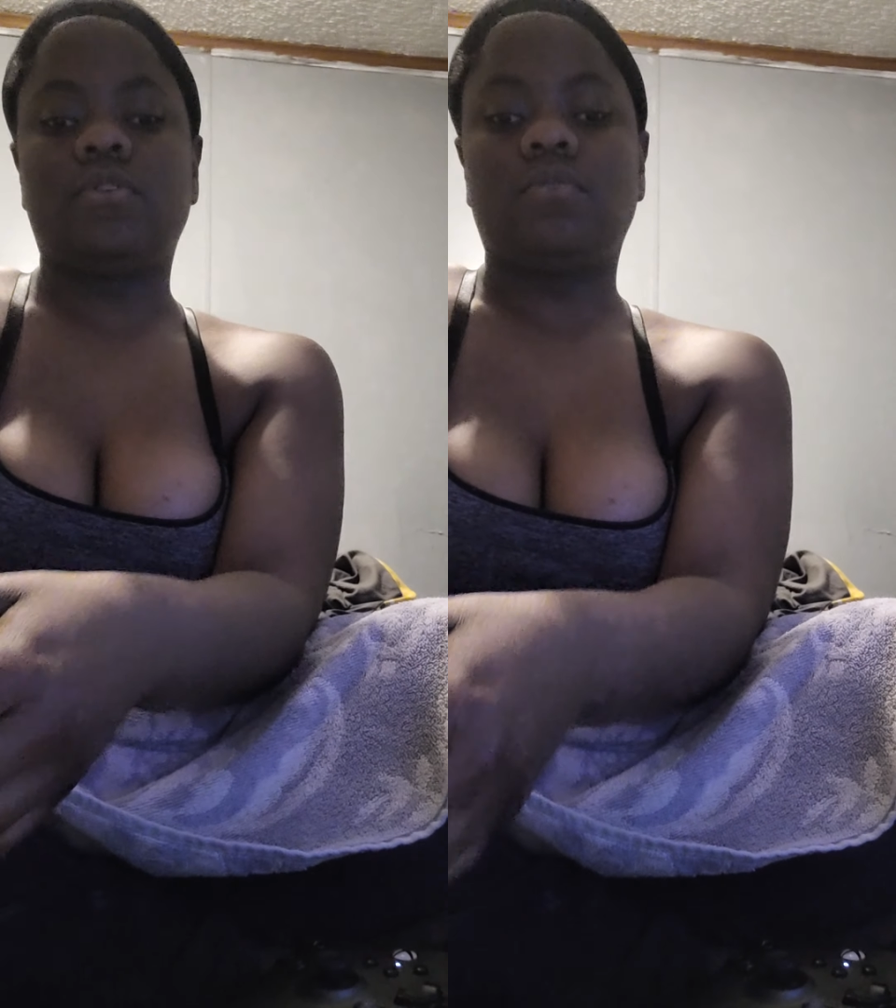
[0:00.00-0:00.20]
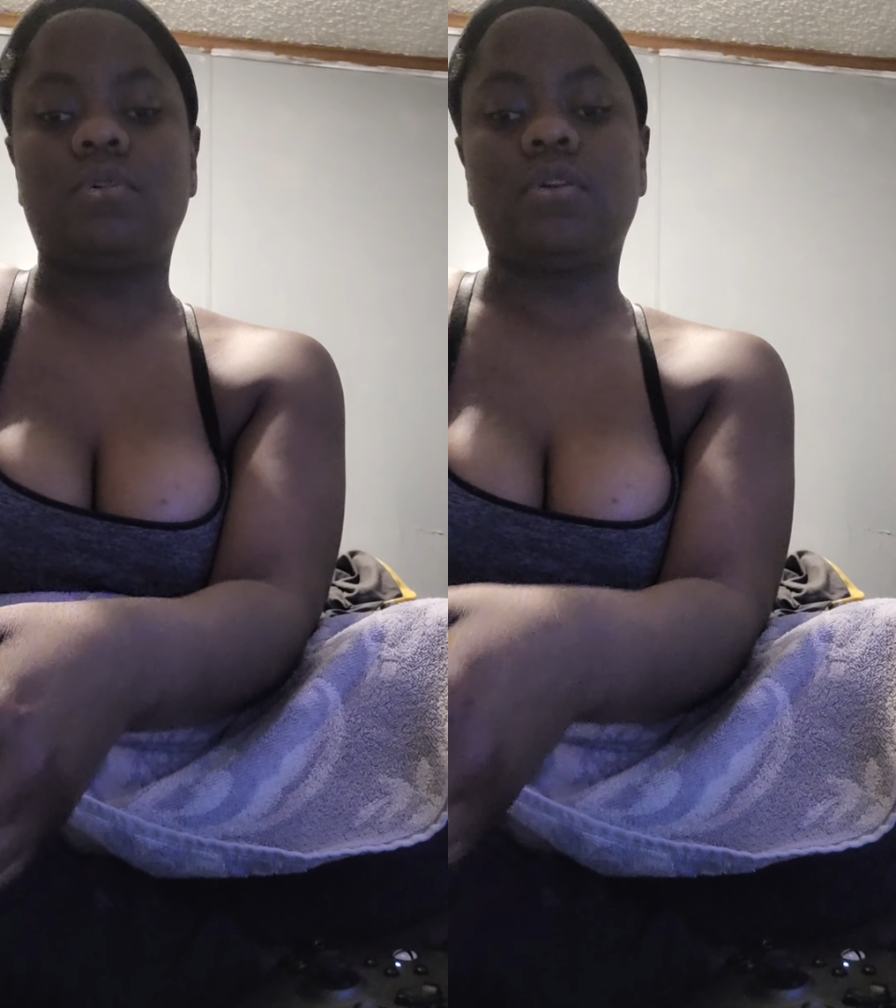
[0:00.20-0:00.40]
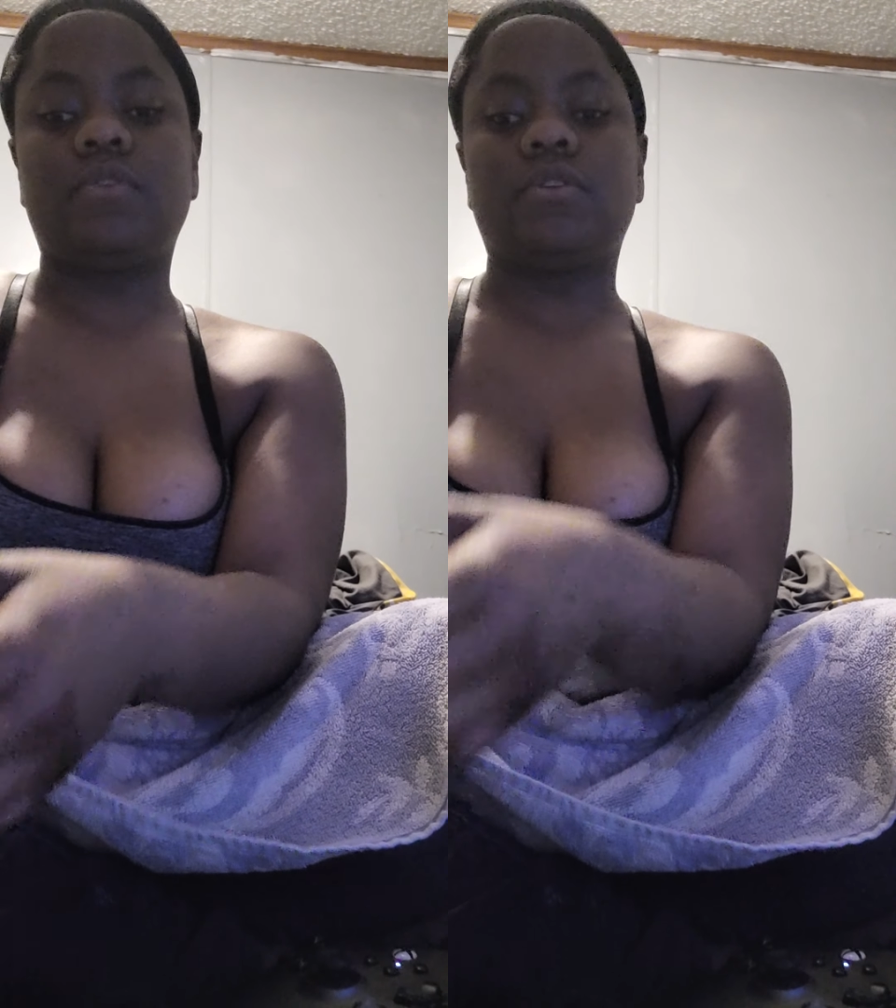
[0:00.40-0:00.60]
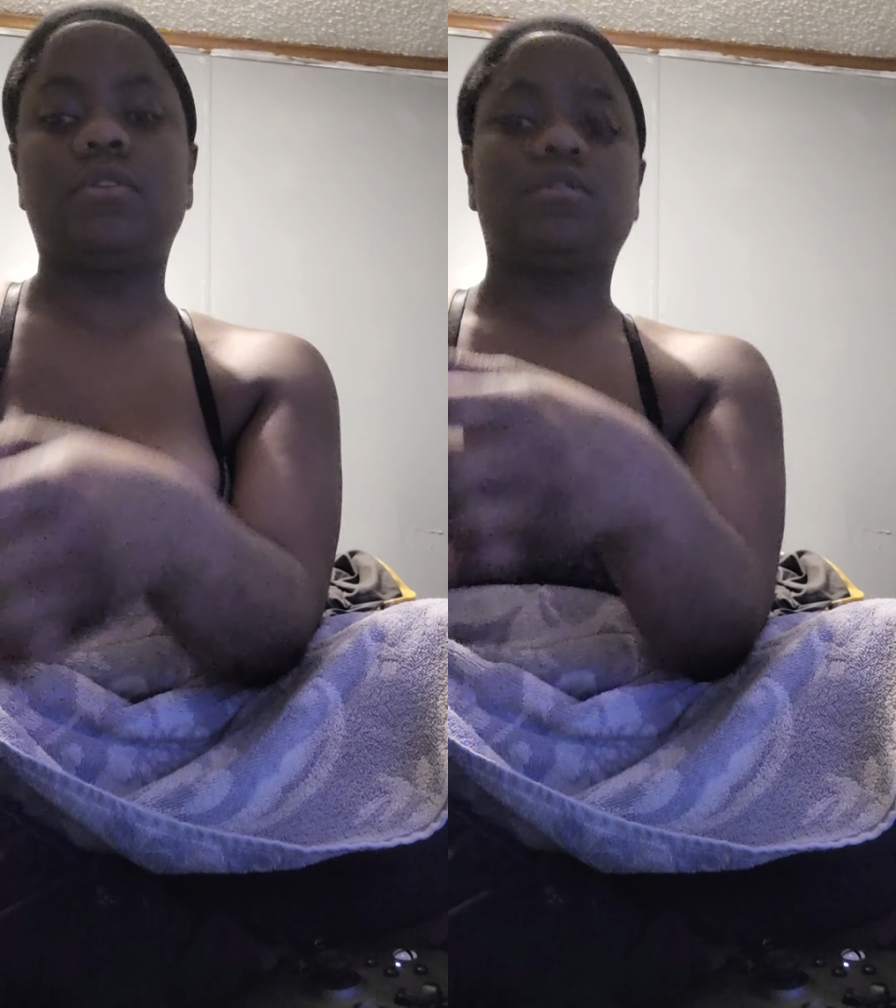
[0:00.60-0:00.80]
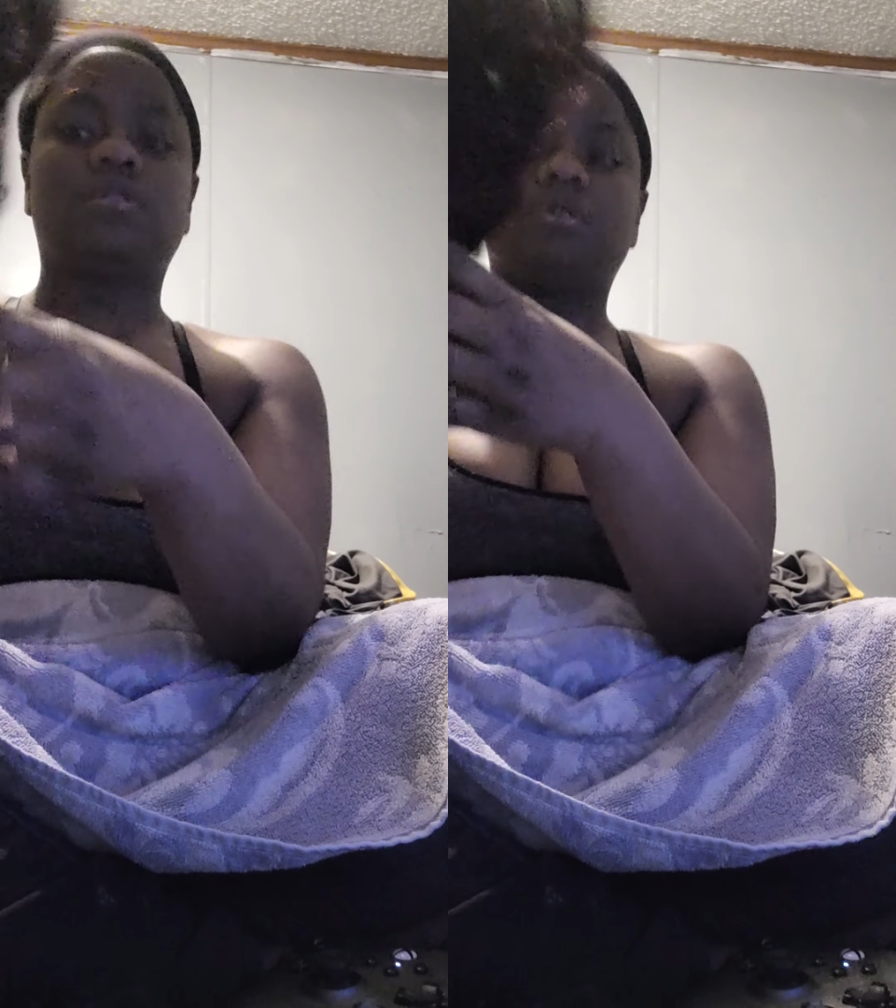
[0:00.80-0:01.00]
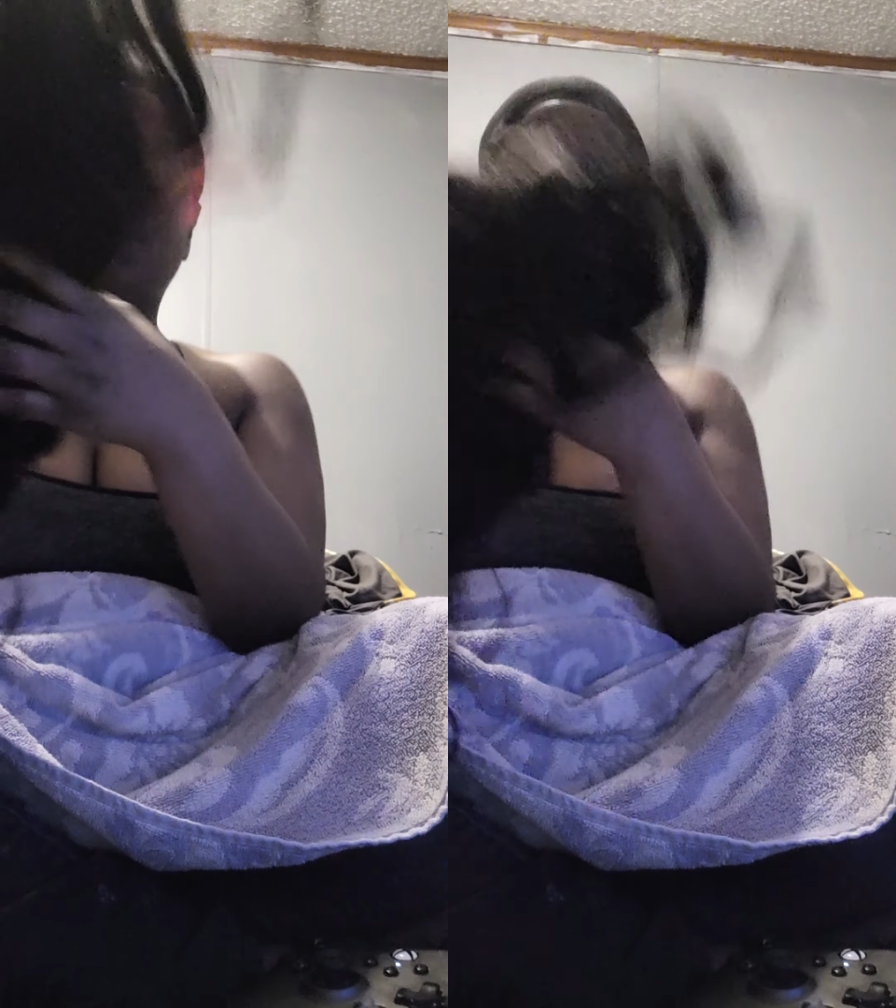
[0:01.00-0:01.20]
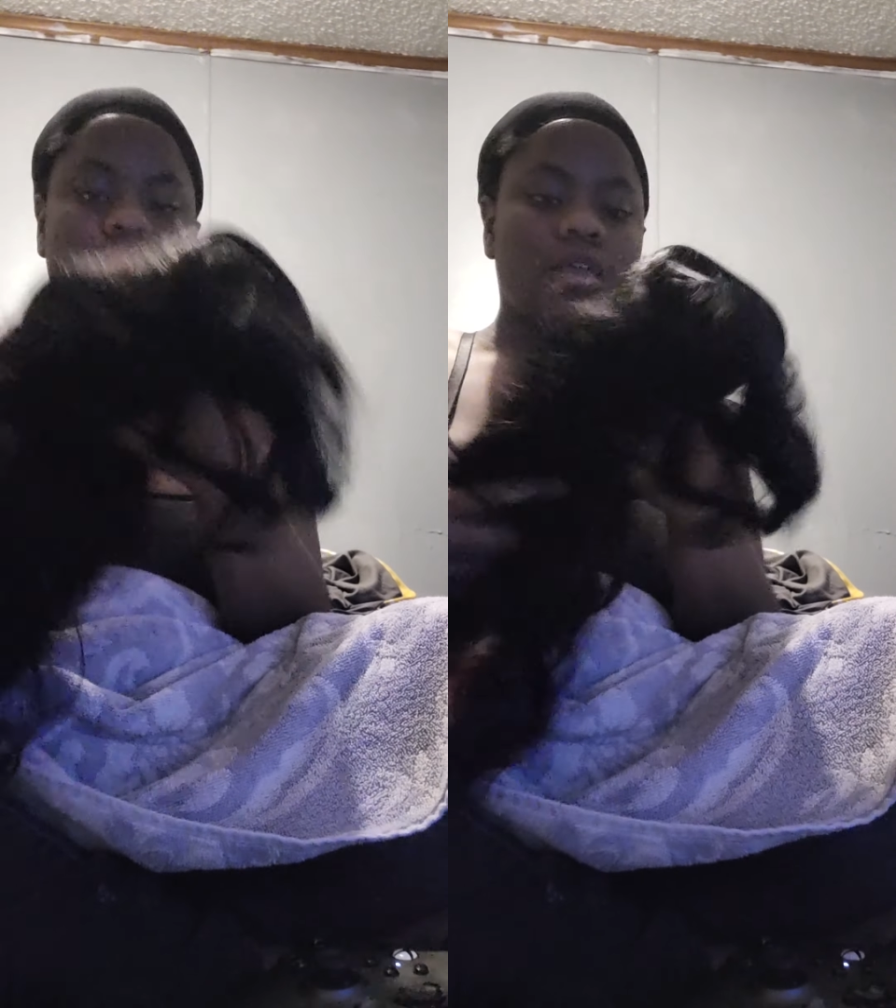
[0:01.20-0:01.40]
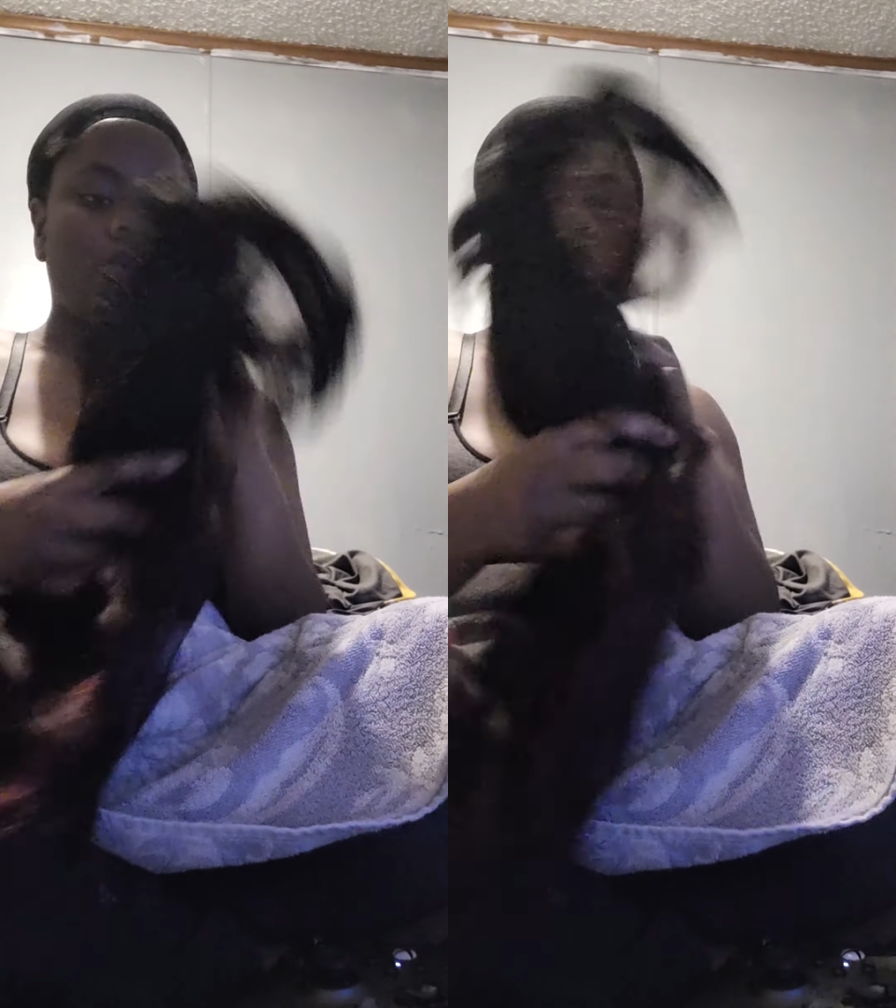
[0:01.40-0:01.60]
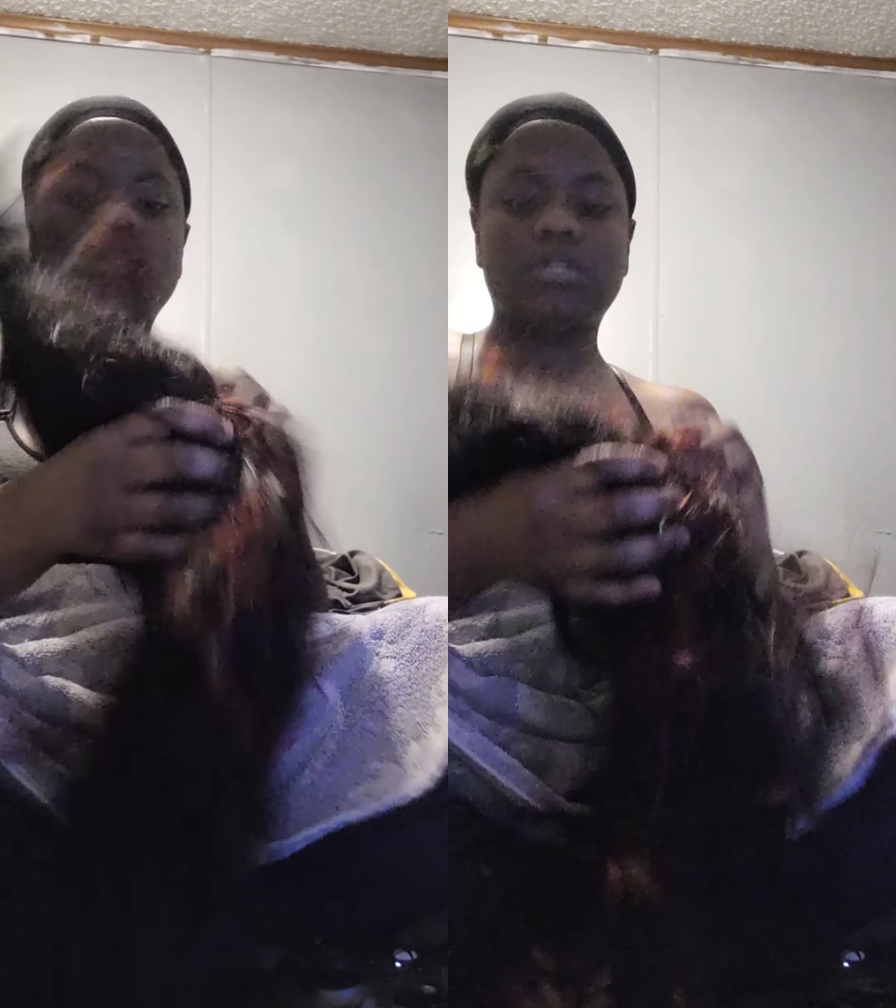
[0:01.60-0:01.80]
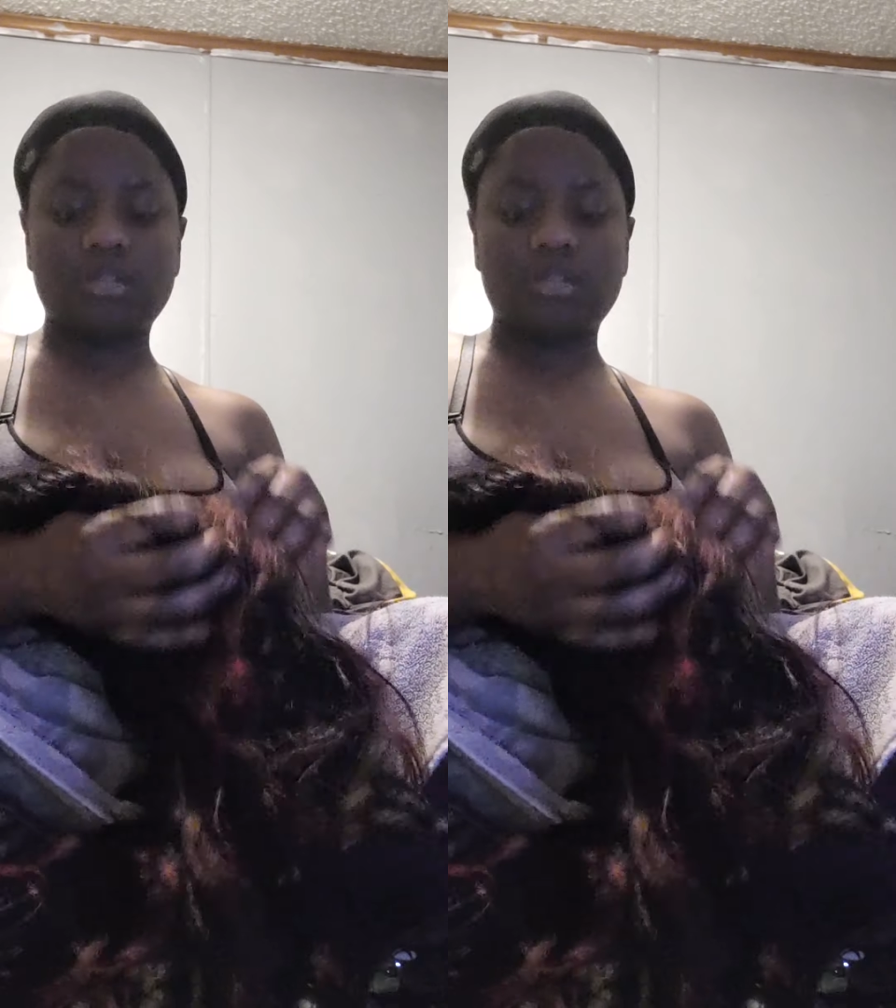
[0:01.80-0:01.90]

it or whatever I thought it was